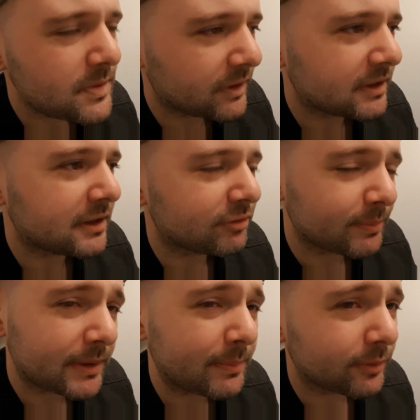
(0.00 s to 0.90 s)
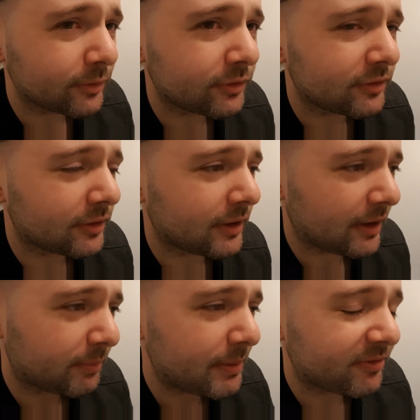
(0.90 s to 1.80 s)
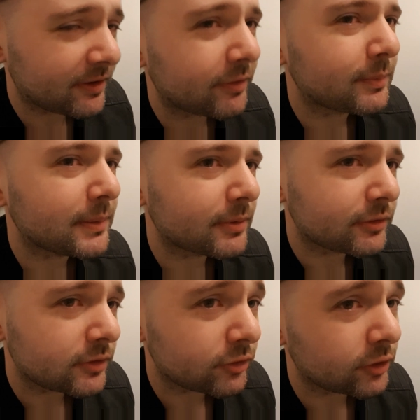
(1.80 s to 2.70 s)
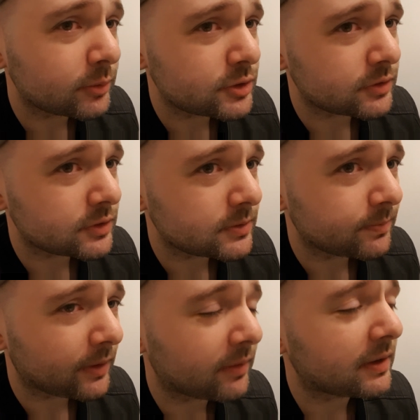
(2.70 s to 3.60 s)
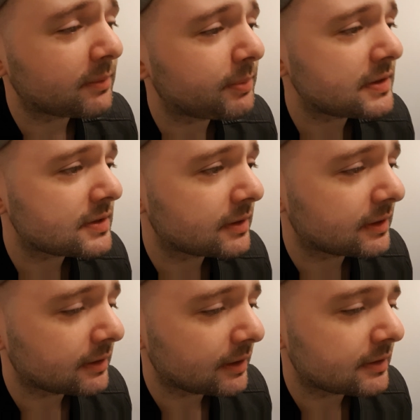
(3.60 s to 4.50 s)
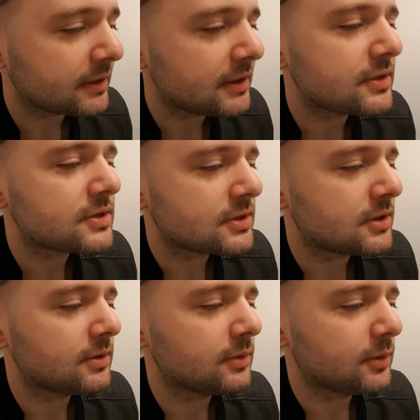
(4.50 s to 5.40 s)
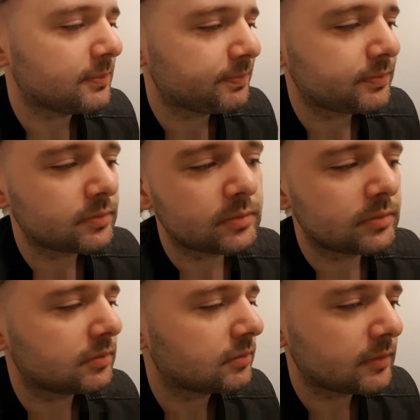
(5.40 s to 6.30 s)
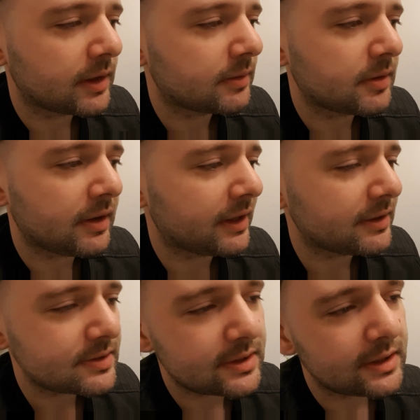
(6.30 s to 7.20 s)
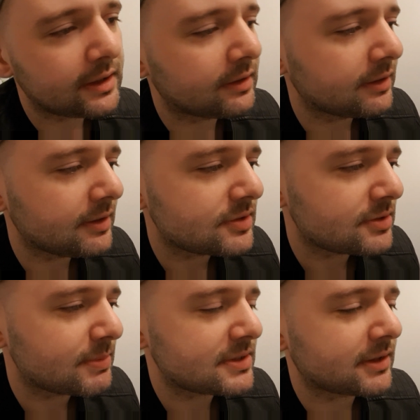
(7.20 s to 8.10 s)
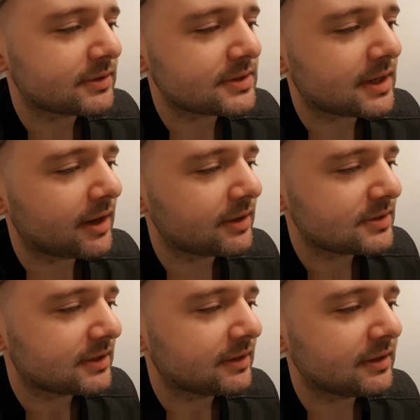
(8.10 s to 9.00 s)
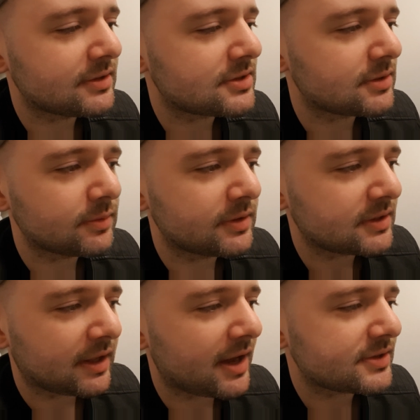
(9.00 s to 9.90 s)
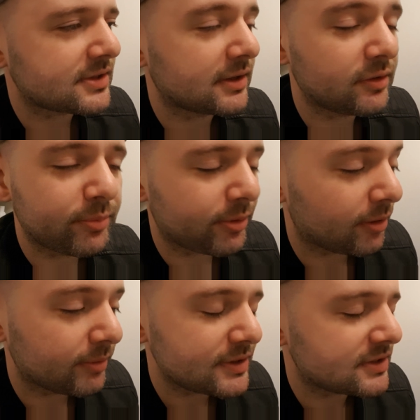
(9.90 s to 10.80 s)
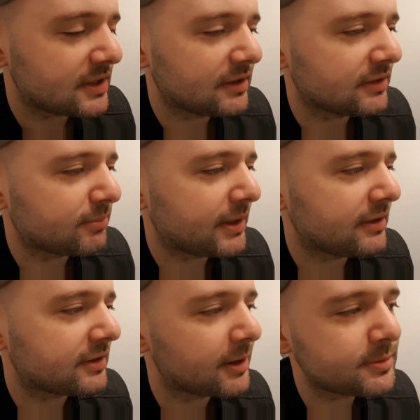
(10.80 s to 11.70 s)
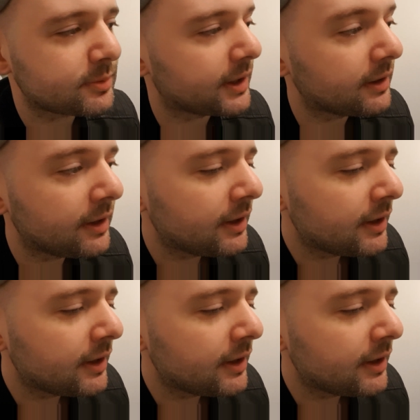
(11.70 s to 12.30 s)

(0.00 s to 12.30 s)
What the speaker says: the different people's, so like different people's solutions. And that basically, it leads to legacy, it leads to misunderstandings, it leads to the classic, you've probably seen it many times, where